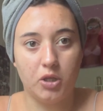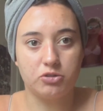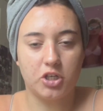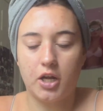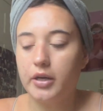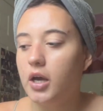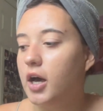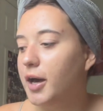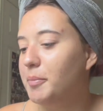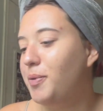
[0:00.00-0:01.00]
lotion on.
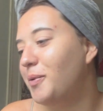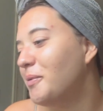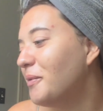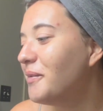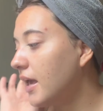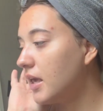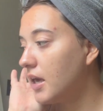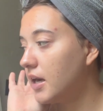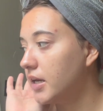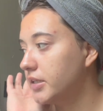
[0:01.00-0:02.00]

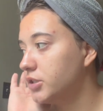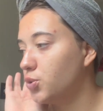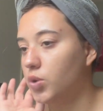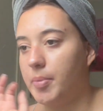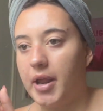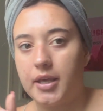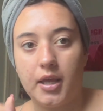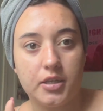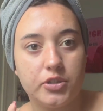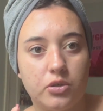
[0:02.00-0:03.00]
And we're about to
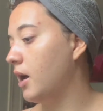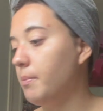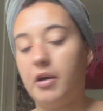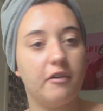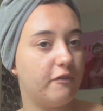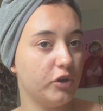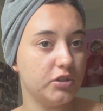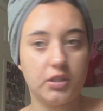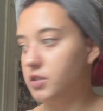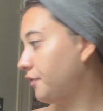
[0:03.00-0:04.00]
get into them. But first things